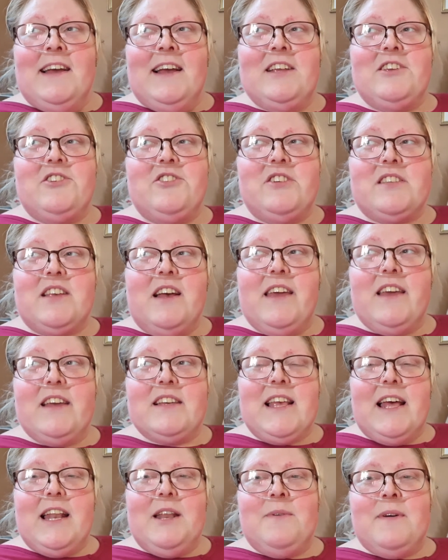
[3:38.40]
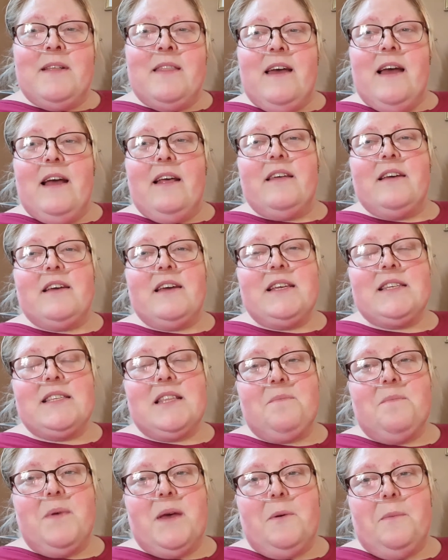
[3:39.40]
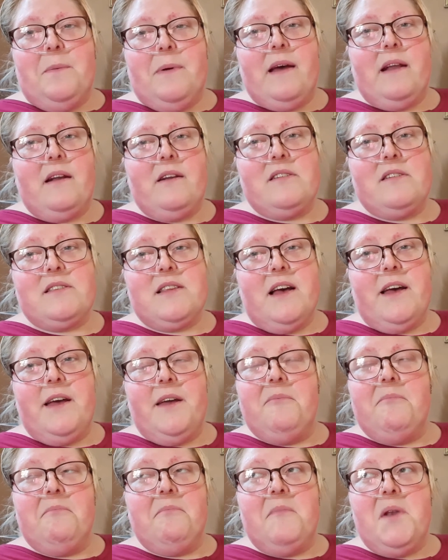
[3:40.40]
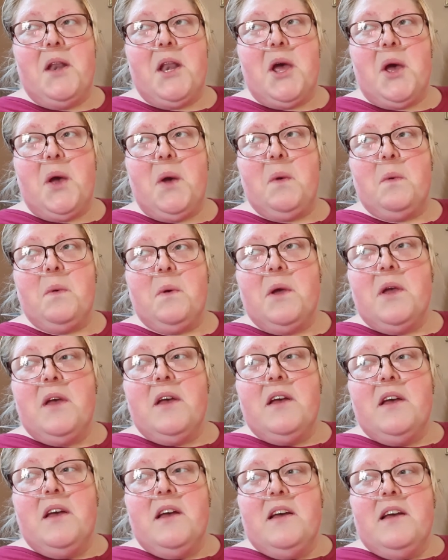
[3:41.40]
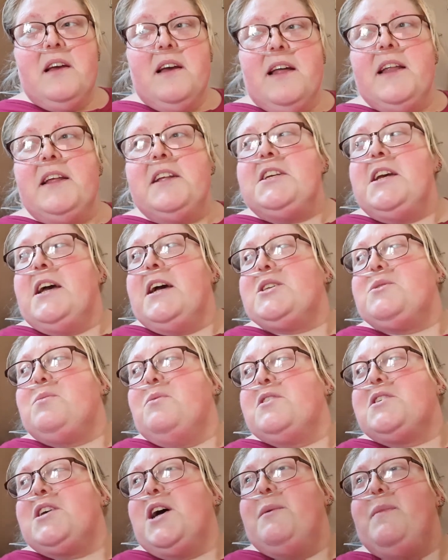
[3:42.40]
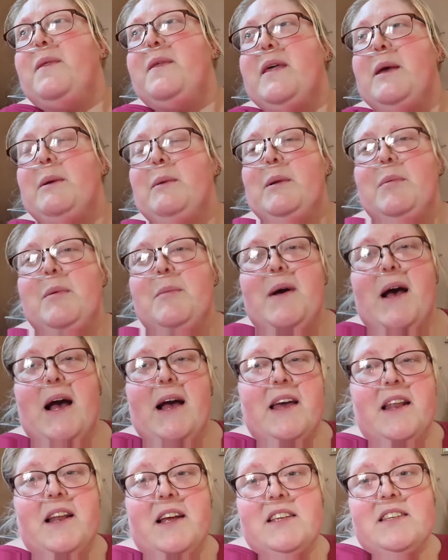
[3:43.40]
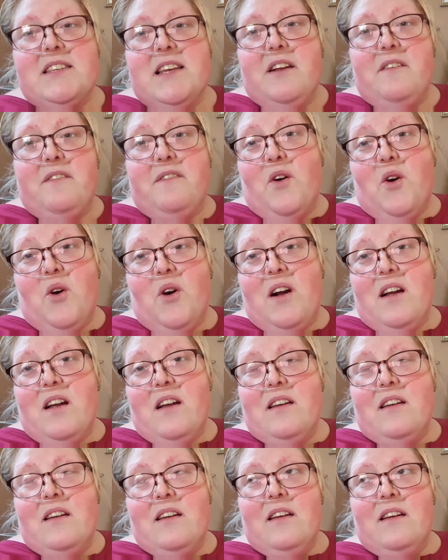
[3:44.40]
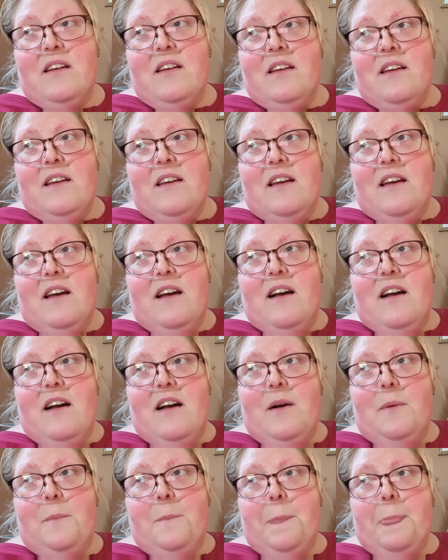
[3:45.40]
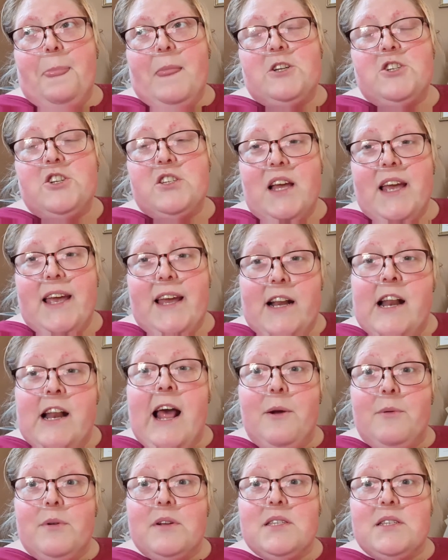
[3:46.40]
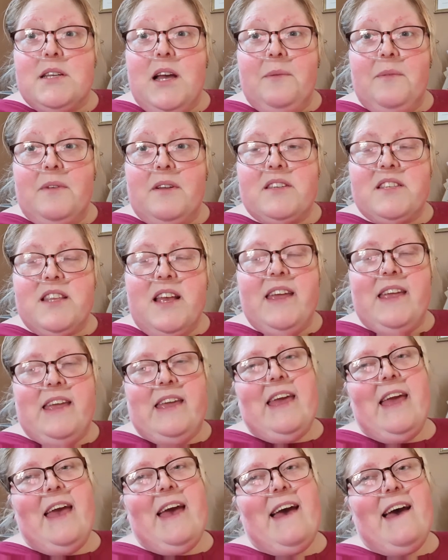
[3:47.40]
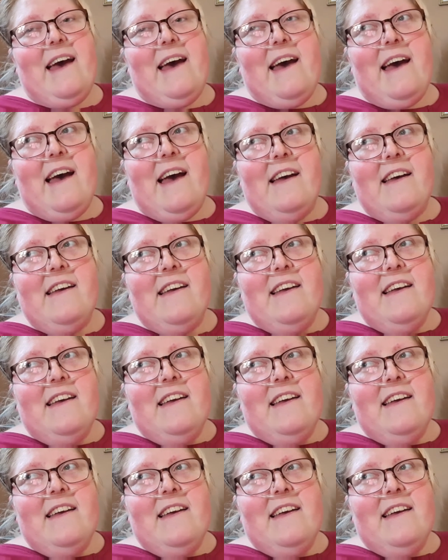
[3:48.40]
And she was like, is anyone there that is the bill payer? And I was like, no. And then she asked what time that they would be back. And I said, 4. And she's like, in an hour's time. And I was like, yeah.